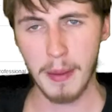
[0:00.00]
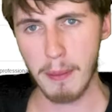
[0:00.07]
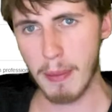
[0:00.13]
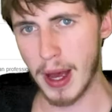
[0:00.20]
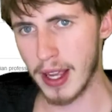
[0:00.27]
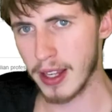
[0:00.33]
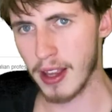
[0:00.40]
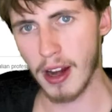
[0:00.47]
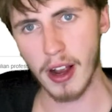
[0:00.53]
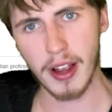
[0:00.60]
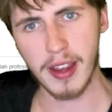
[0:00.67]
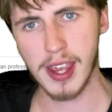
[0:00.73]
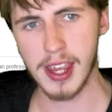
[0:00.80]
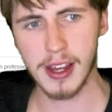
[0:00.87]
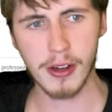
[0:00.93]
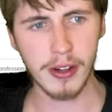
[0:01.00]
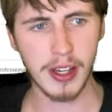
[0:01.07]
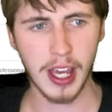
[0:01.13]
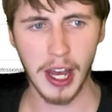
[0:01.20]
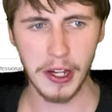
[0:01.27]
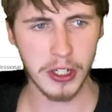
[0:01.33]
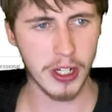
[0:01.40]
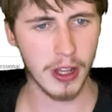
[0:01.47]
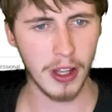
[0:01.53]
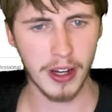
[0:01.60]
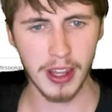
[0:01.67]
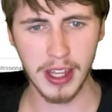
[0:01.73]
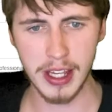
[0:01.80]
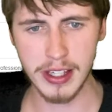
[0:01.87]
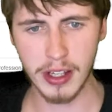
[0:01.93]
But, you know, he could catch a lot
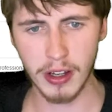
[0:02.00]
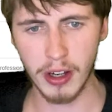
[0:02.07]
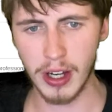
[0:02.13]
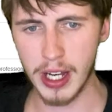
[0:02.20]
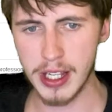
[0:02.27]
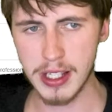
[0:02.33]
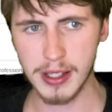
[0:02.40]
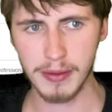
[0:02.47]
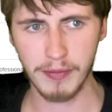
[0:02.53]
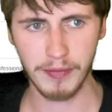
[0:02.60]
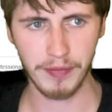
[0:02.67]
of these guys.